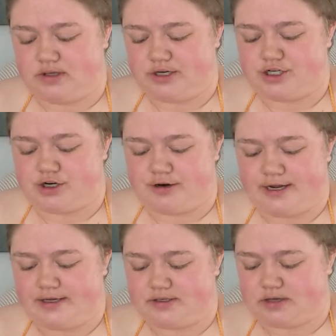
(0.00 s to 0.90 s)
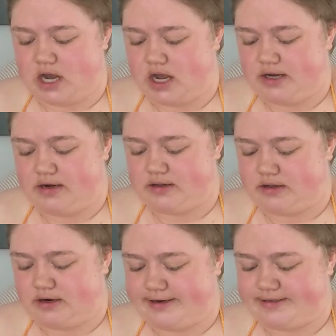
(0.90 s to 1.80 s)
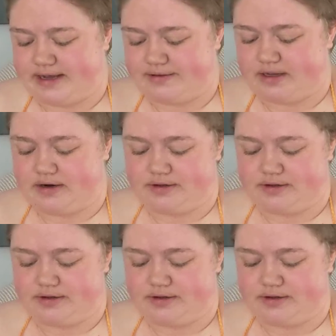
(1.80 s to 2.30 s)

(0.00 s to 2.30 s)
luxurious cotton there is out there.